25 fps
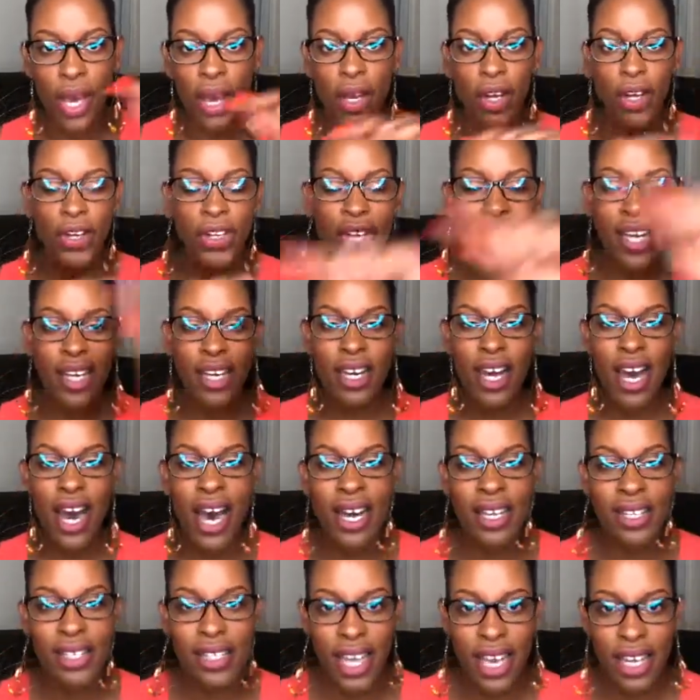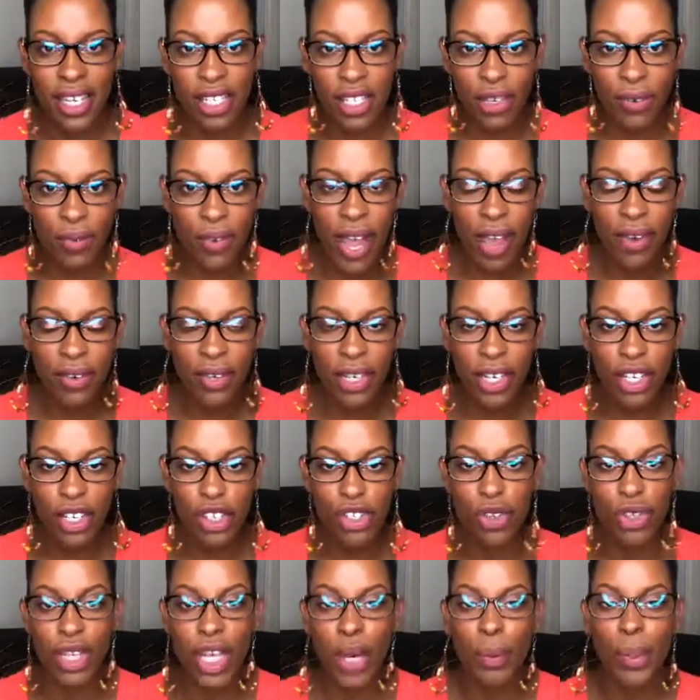create context around it
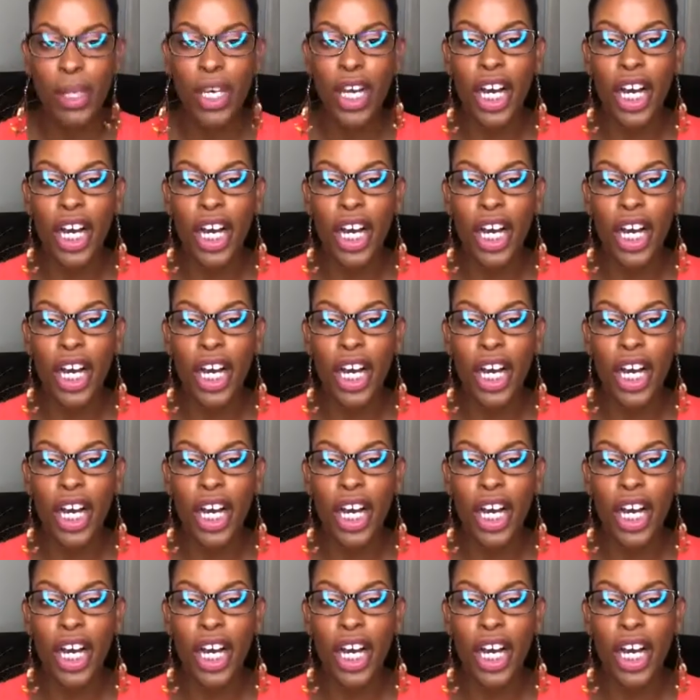so that we